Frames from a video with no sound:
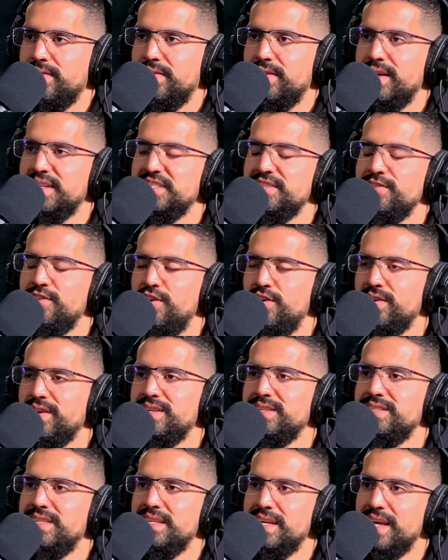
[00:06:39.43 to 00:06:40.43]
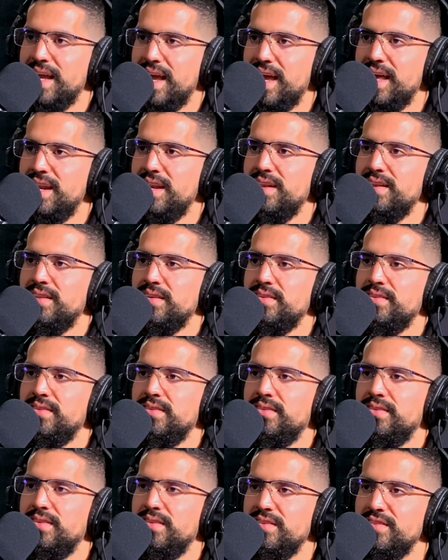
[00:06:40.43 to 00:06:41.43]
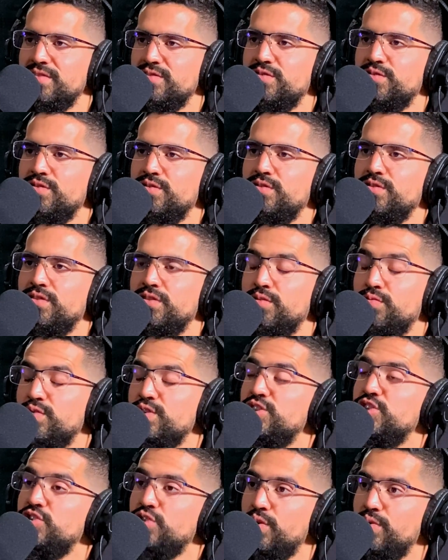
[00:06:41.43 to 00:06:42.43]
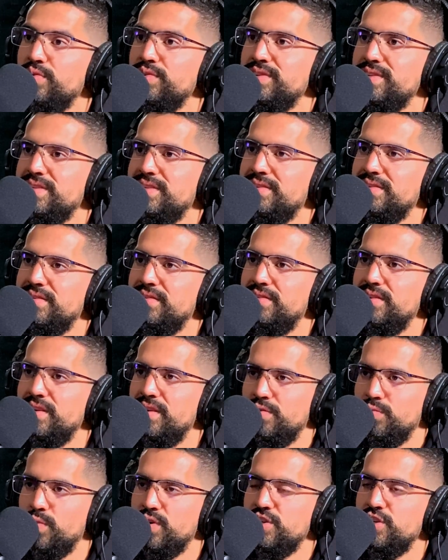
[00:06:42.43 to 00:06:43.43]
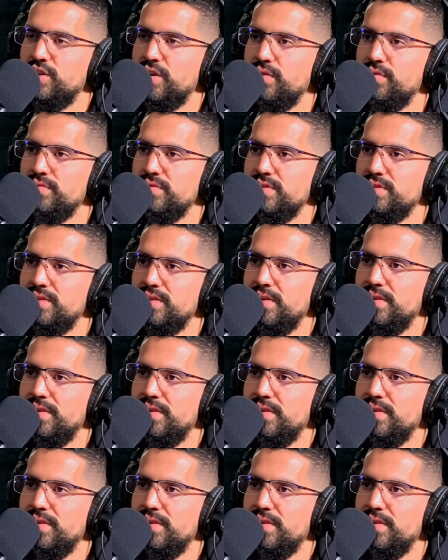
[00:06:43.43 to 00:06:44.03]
As long as the end is the result is what shows.